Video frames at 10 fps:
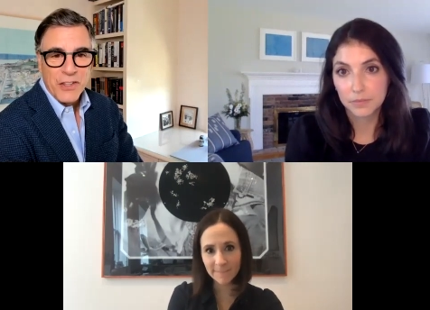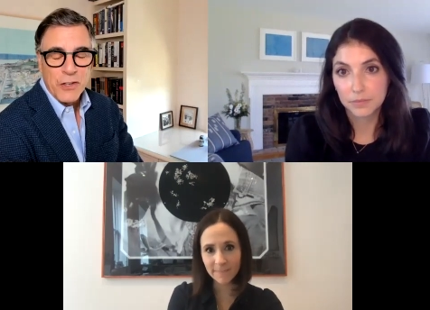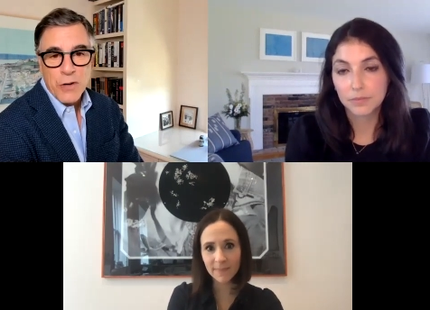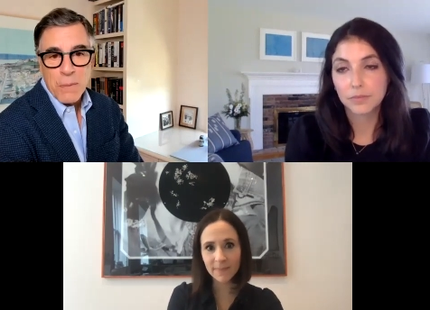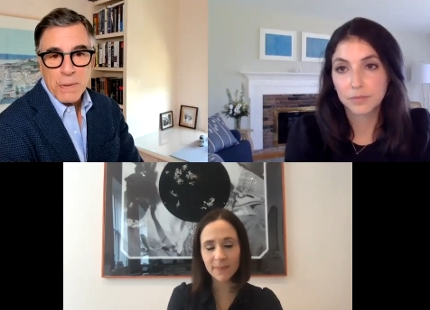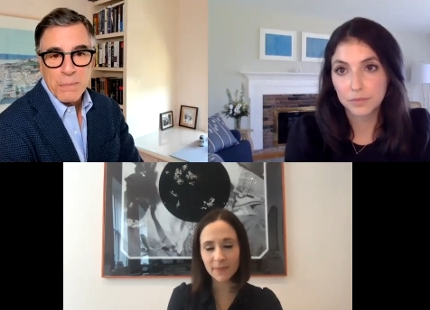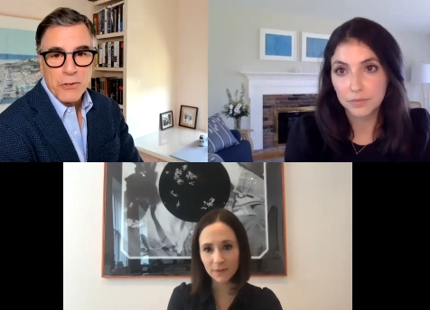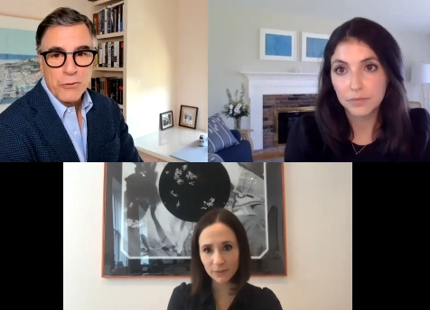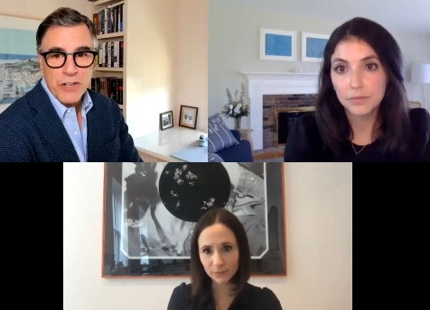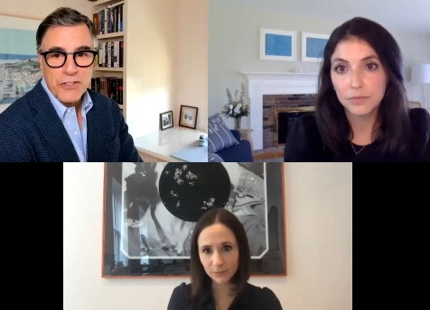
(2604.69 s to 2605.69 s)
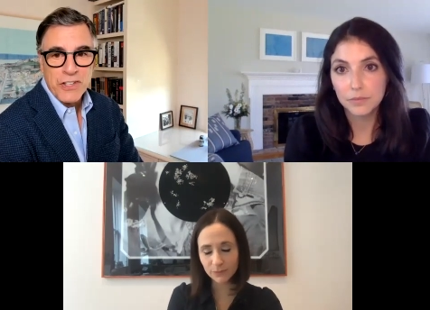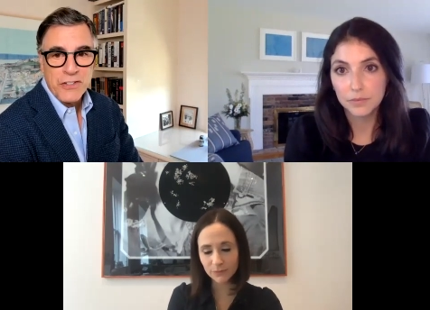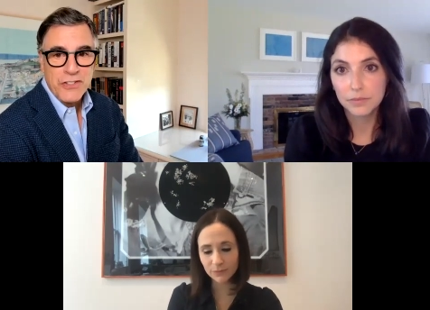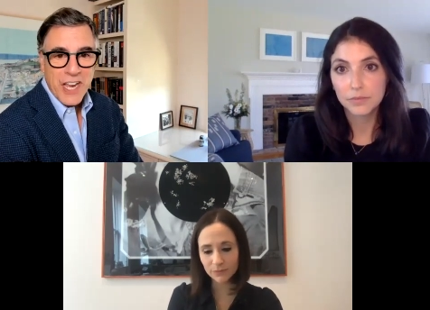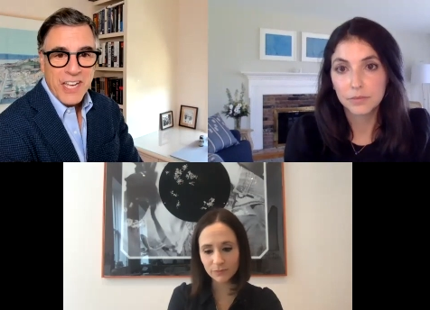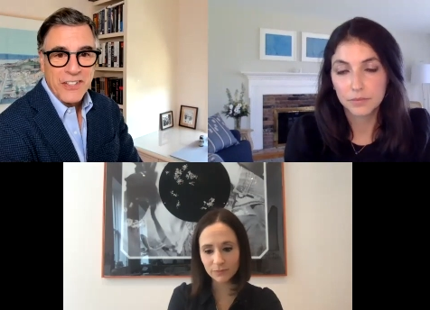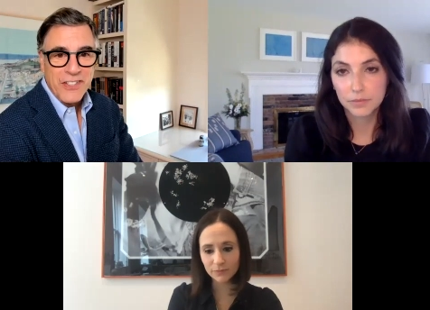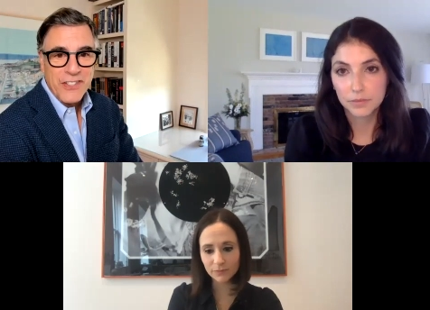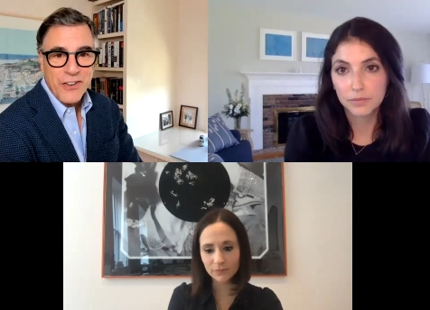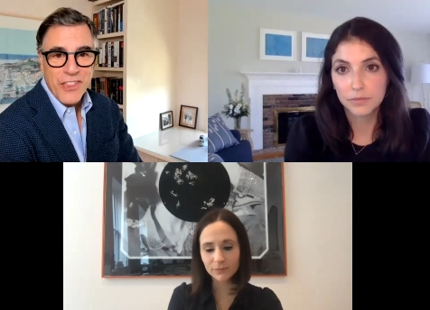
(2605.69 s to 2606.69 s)
Speaker 1: the Trump administration has shaken
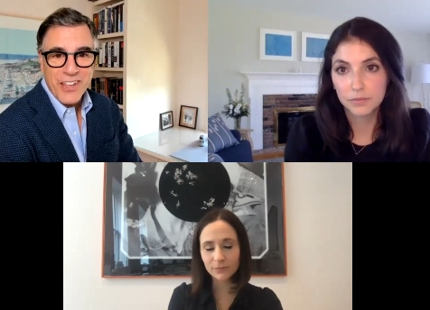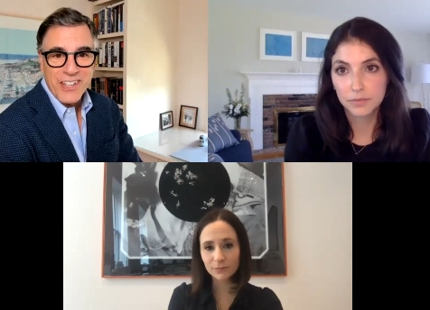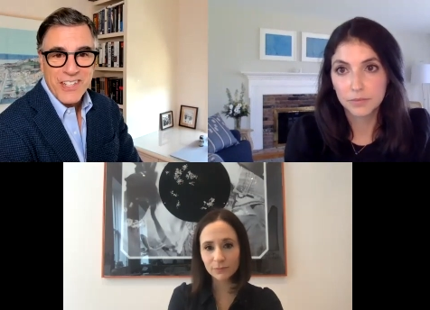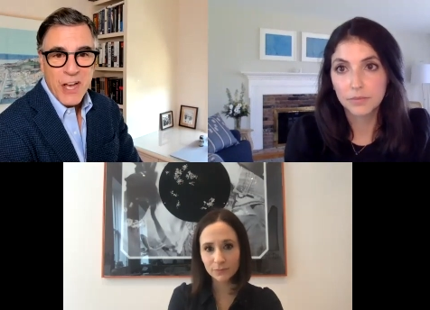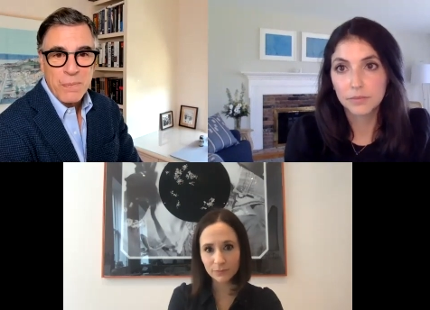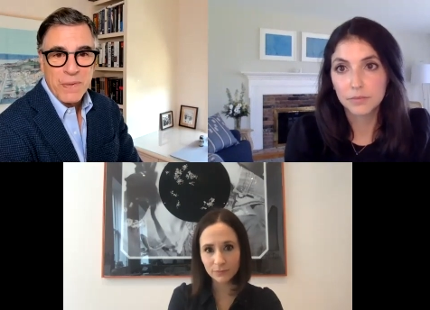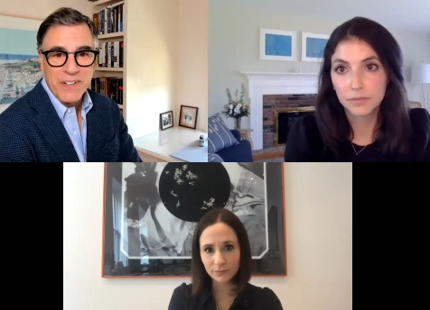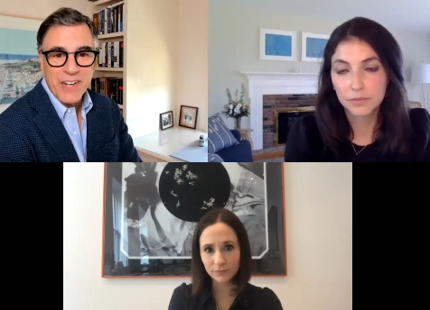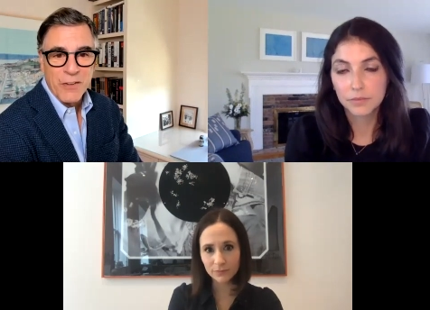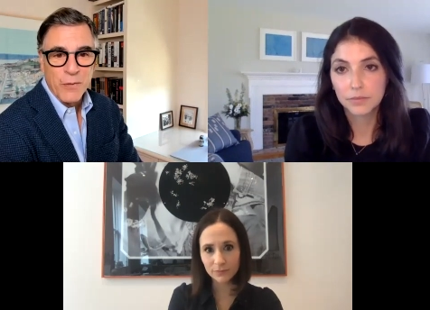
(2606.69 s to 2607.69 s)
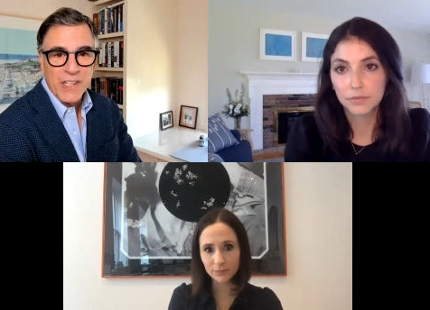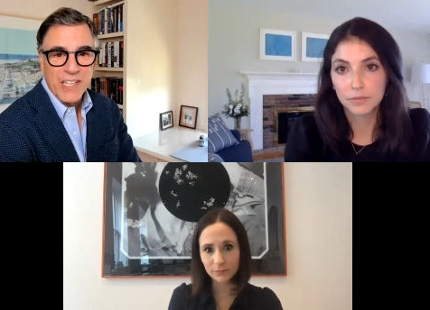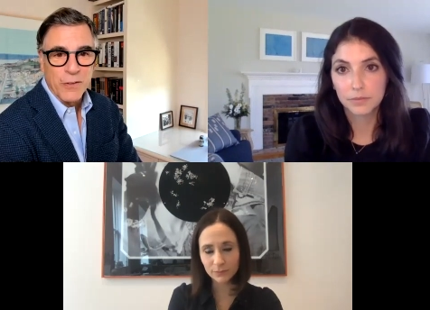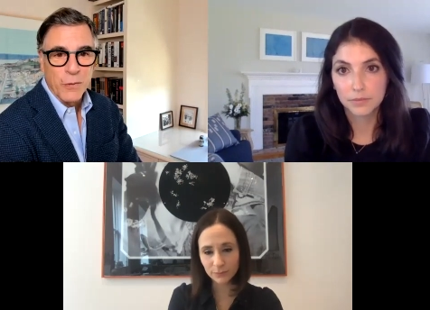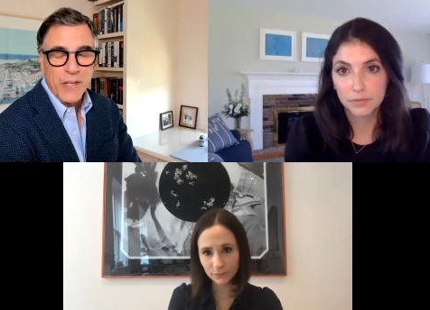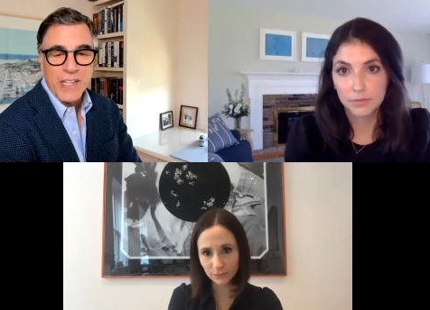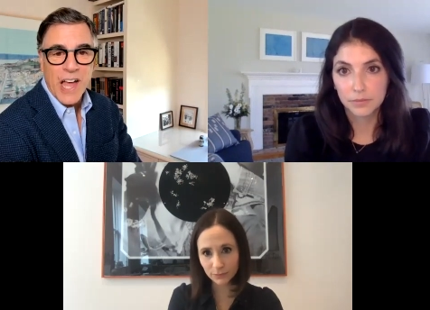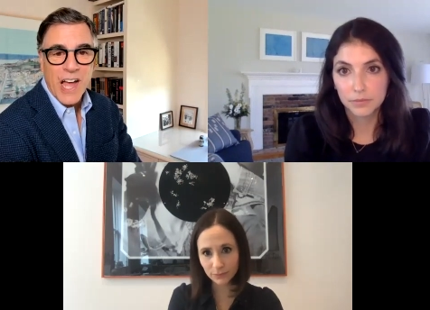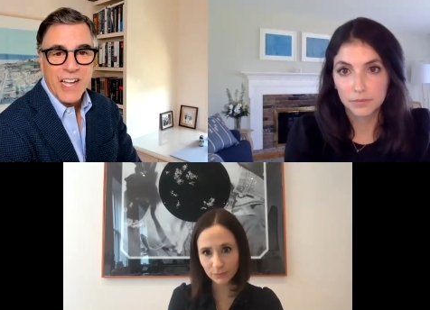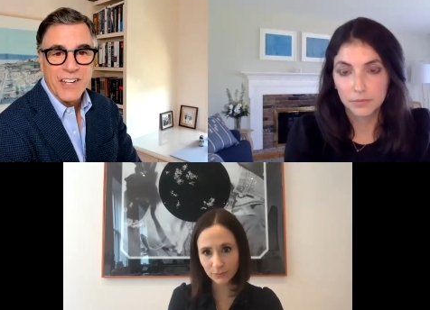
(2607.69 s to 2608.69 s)
certain things up and, and really
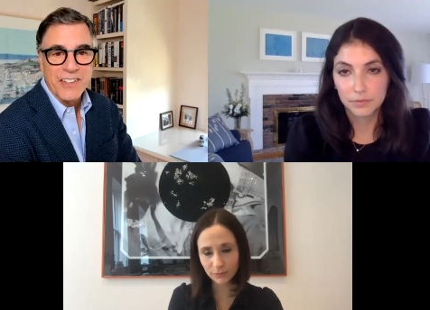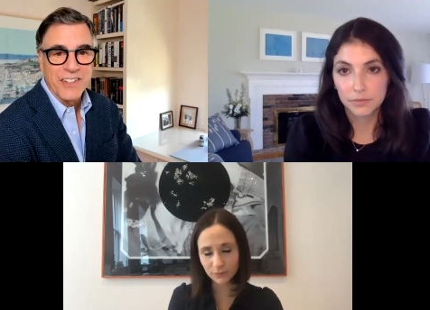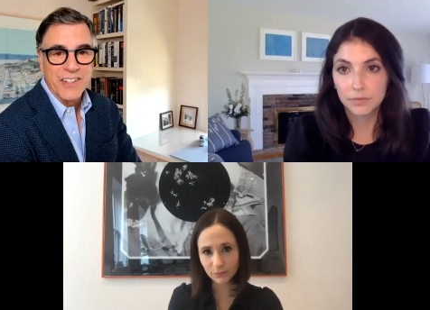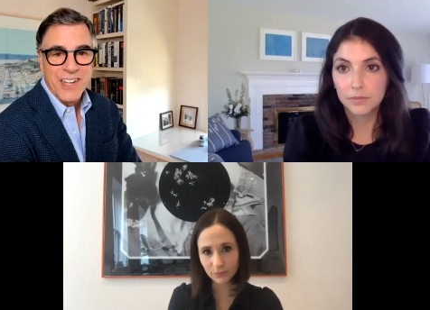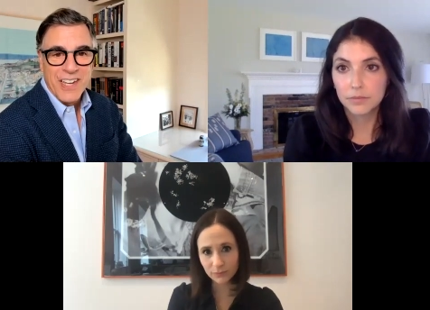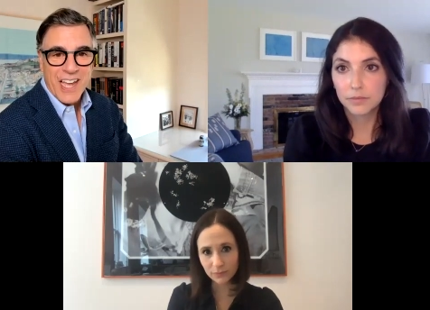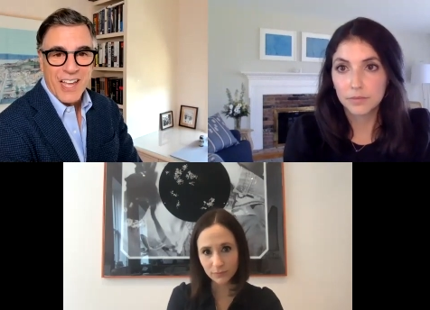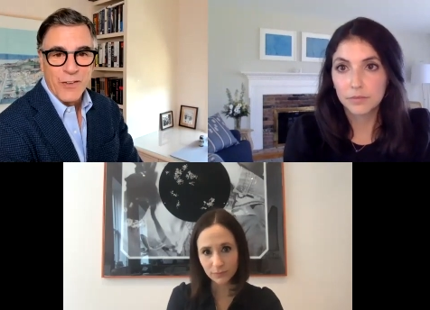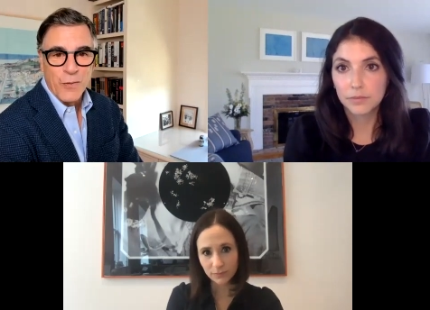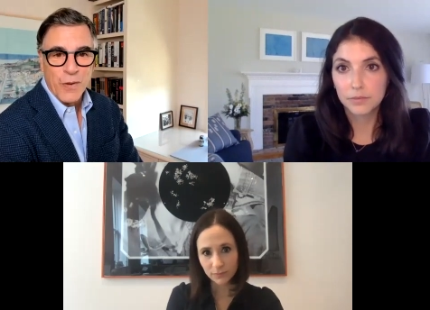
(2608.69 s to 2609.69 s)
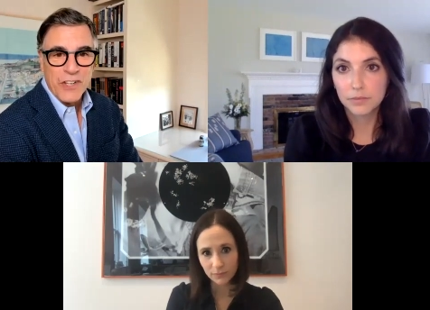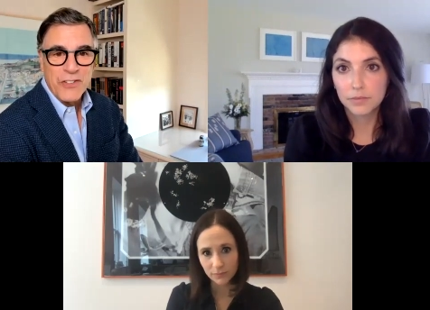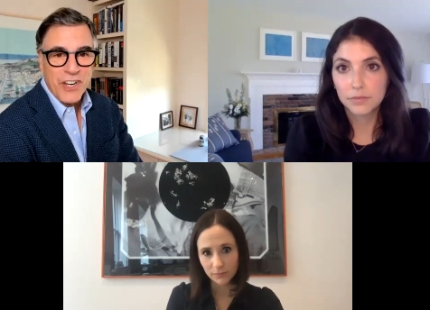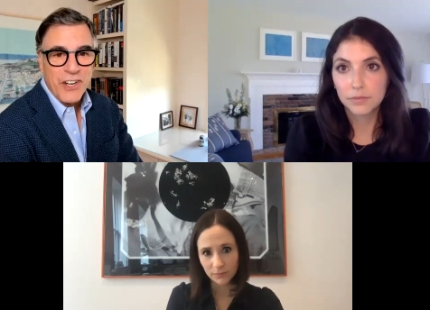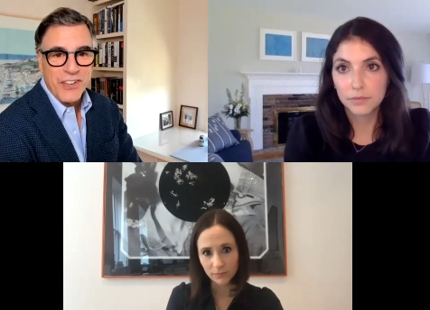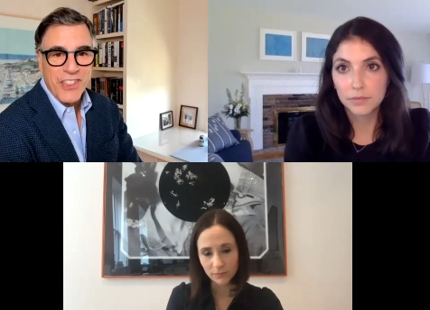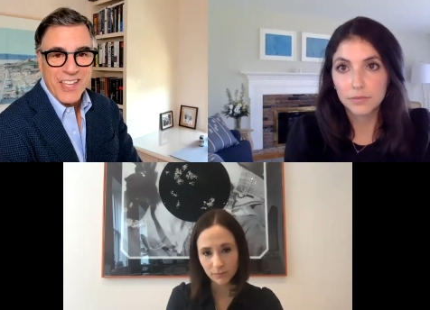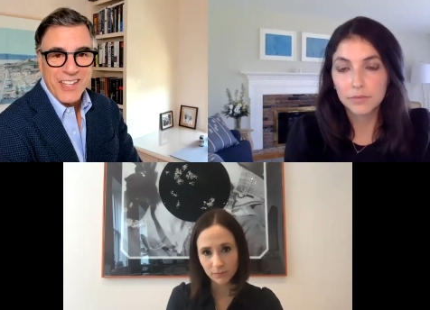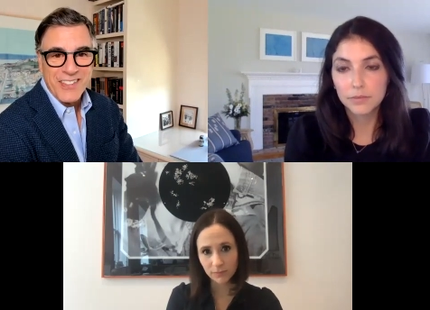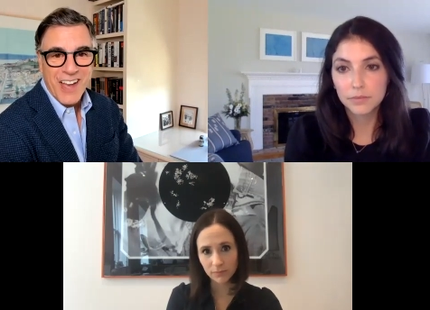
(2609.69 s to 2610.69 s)
realigned and, and rejiggered
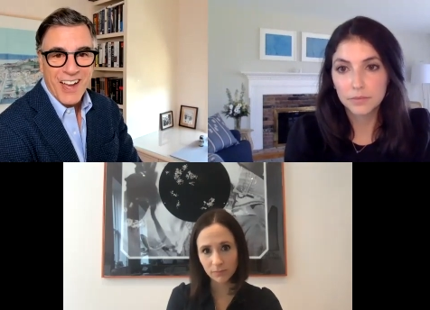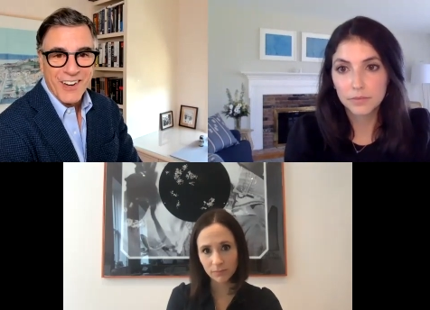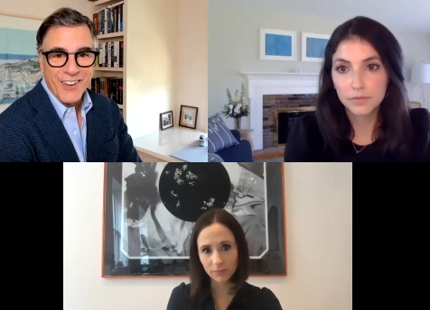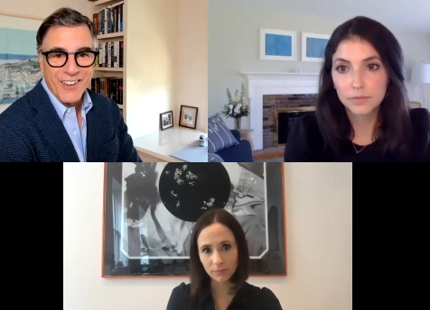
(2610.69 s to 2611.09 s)
the entire